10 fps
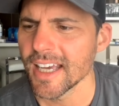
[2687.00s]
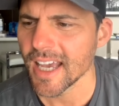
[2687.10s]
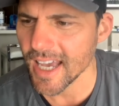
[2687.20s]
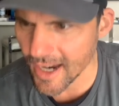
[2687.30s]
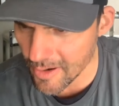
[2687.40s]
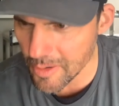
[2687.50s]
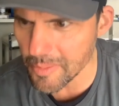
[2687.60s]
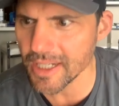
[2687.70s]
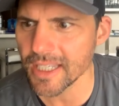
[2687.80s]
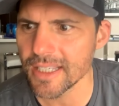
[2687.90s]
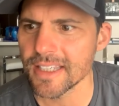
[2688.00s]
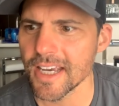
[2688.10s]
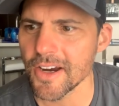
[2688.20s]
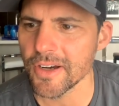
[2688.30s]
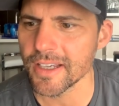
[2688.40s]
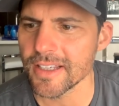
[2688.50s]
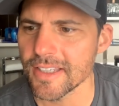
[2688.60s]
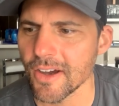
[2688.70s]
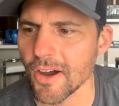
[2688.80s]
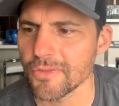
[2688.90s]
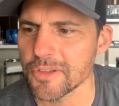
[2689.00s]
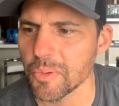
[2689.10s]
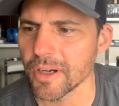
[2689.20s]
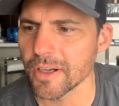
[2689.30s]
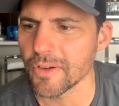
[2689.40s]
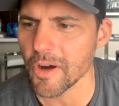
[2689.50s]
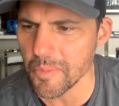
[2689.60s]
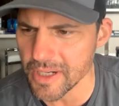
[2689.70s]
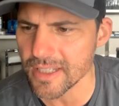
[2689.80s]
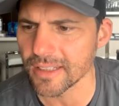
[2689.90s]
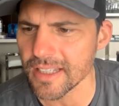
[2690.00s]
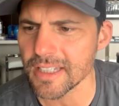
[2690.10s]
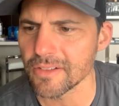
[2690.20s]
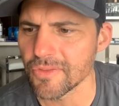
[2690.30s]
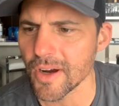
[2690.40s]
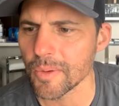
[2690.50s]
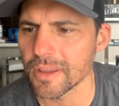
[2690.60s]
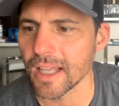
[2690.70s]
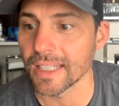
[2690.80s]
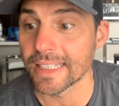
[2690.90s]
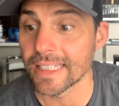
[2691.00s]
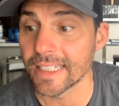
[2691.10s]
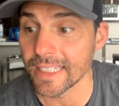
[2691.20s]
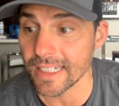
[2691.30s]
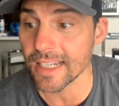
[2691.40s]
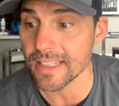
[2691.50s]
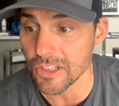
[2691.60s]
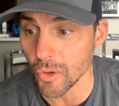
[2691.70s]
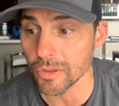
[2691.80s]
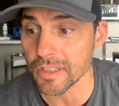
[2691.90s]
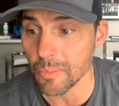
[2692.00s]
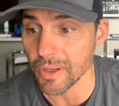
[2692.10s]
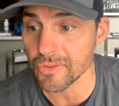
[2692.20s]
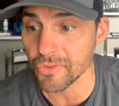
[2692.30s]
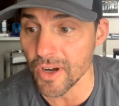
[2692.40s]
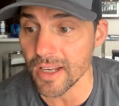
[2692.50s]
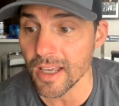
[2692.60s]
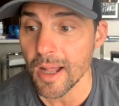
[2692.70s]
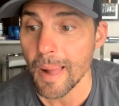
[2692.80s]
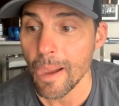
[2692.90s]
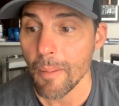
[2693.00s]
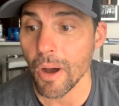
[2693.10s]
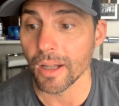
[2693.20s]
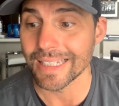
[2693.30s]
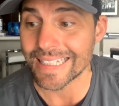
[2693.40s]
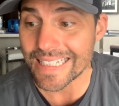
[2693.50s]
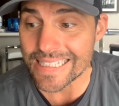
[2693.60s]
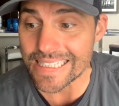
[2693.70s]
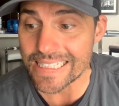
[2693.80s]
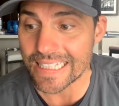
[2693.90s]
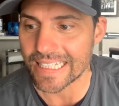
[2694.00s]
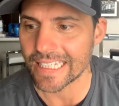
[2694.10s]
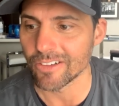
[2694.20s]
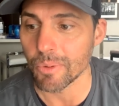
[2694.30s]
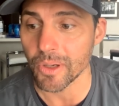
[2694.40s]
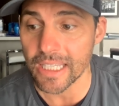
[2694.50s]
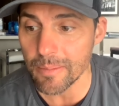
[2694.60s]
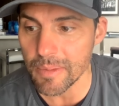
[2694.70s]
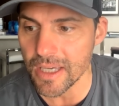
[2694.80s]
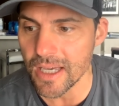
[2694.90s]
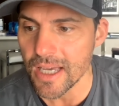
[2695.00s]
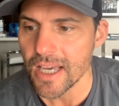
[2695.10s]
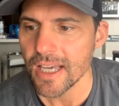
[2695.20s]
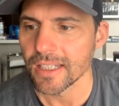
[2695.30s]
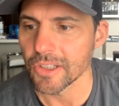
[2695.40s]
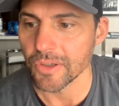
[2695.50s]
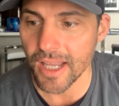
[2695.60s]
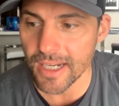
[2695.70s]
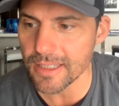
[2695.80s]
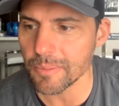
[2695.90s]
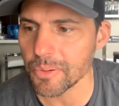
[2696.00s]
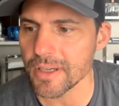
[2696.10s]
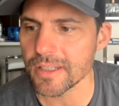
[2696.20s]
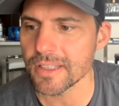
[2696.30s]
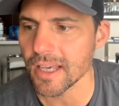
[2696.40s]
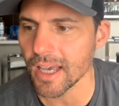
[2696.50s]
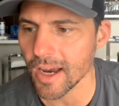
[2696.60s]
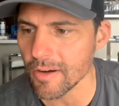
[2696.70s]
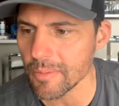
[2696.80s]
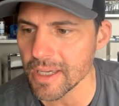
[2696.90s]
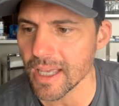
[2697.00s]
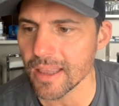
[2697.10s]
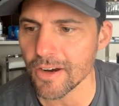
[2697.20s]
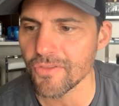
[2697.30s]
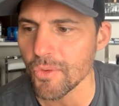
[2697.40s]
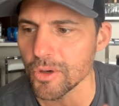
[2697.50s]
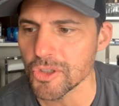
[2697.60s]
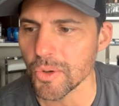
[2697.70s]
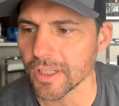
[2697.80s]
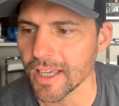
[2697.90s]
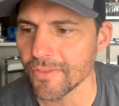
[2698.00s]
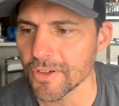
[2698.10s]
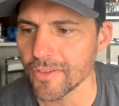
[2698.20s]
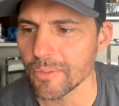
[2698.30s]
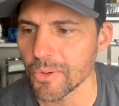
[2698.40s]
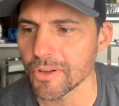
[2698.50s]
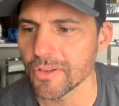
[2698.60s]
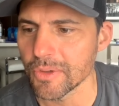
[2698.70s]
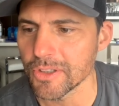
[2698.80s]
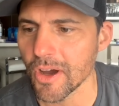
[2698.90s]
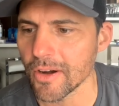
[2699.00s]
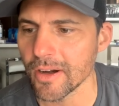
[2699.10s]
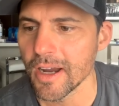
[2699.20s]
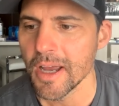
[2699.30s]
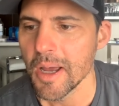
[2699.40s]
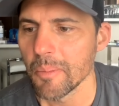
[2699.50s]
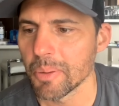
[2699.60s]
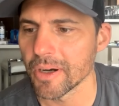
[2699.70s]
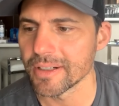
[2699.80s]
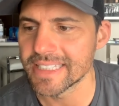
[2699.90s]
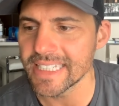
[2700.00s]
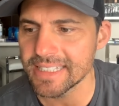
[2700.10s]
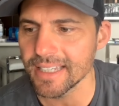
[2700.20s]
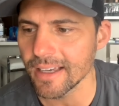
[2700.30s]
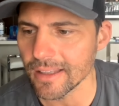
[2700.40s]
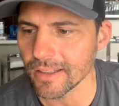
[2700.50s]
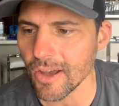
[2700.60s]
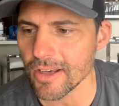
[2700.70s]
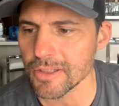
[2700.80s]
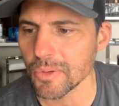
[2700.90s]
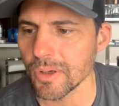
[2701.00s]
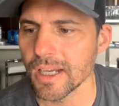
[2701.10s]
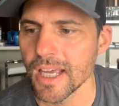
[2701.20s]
Hermione, is carrying his offspring of Hermione's illicit affair with Leonidas' oldest and best friend, Polynices, the king of Bohemia. Leonides imprisons Hermione, and therefore, shortly after giving birth to a daughter, Perdita, the lost one,